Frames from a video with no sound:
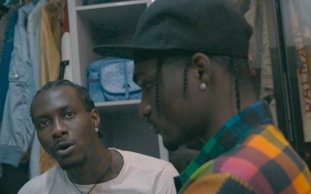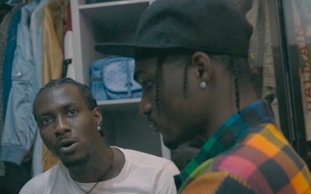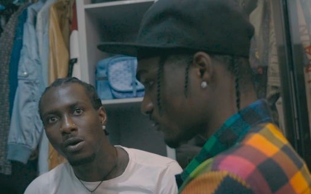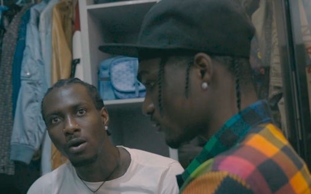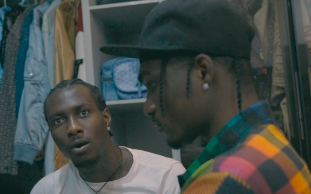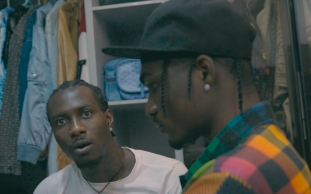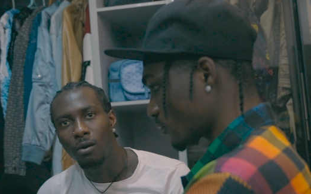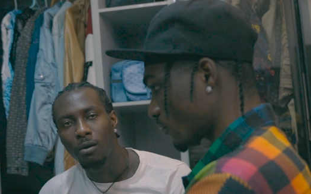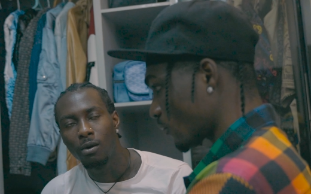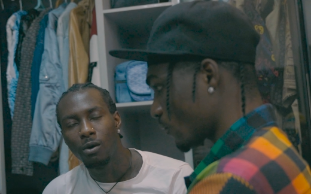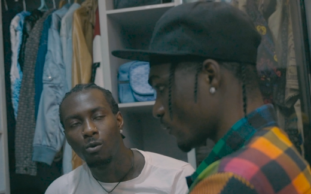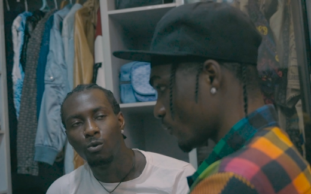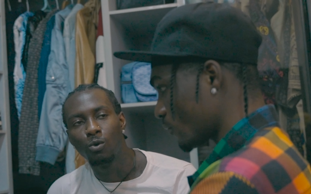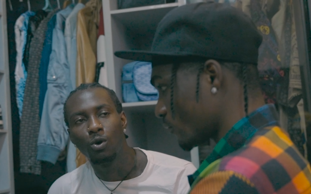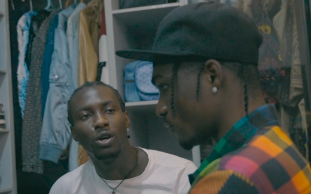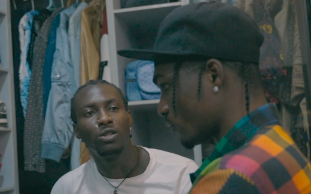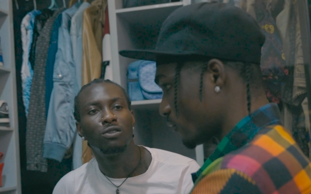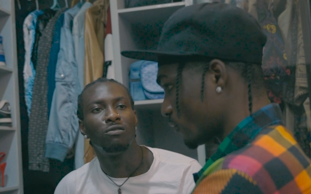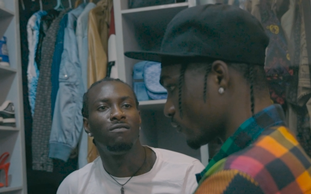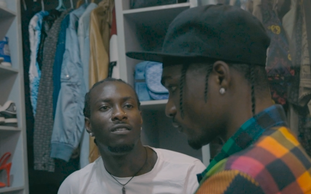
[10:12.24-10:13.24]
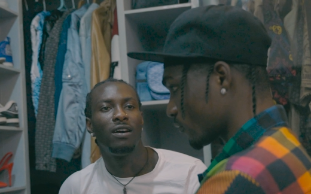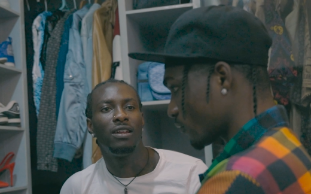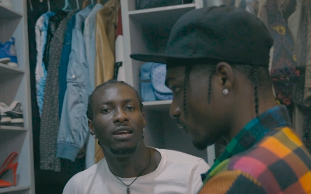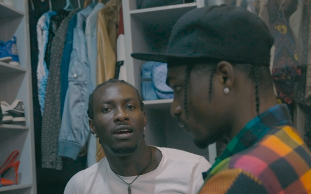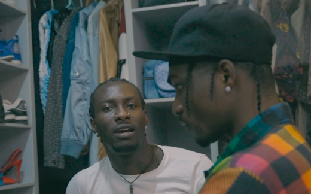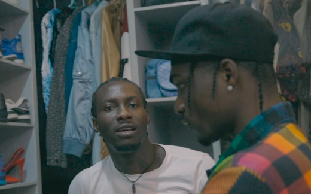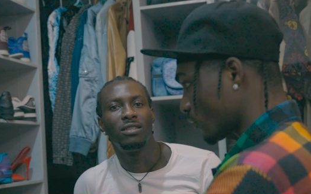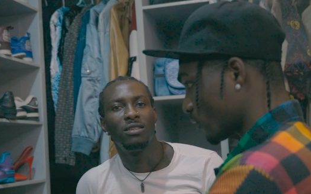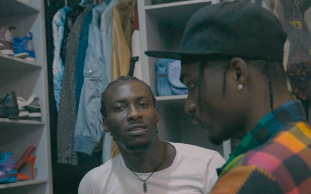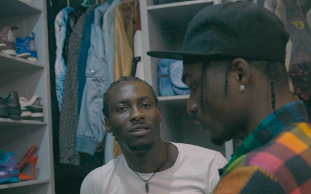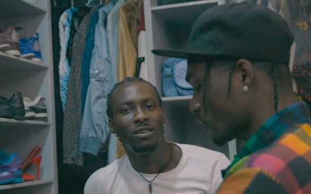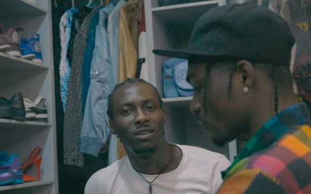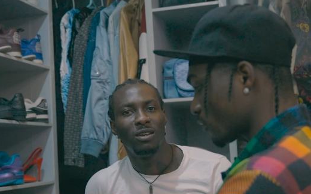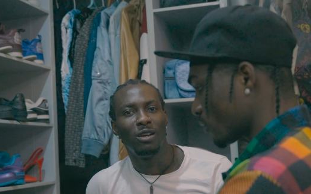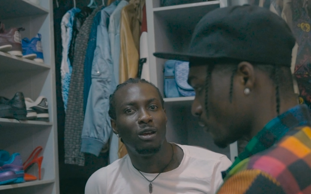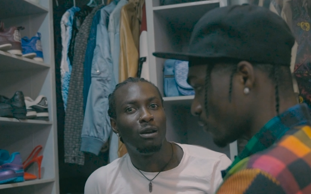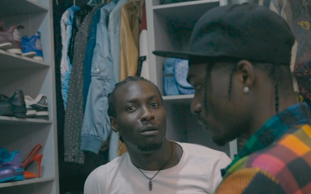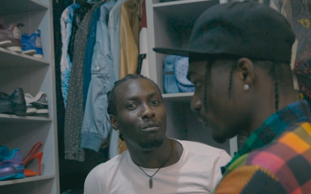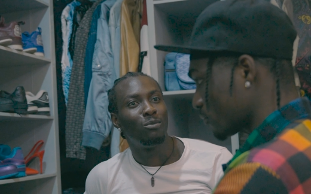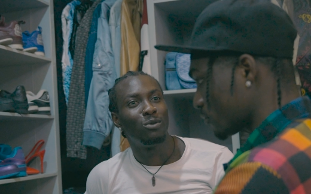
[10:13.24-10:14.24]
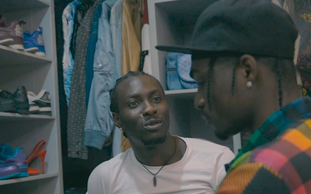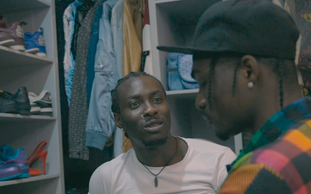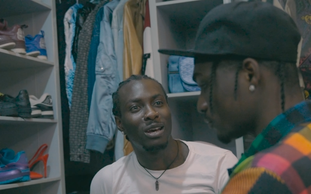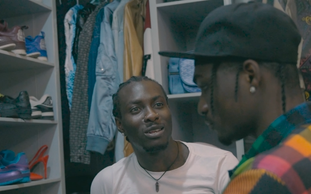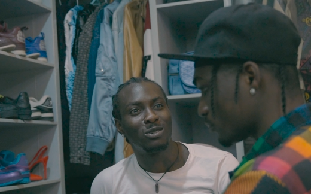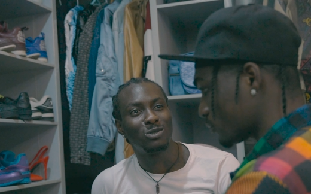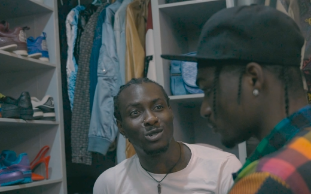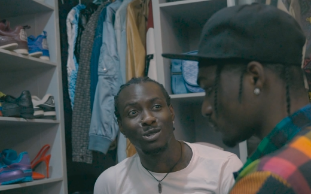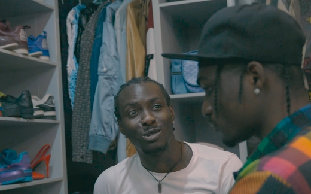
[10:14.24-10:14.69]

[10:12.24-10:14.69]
Speaker 1: But we got over that. Put out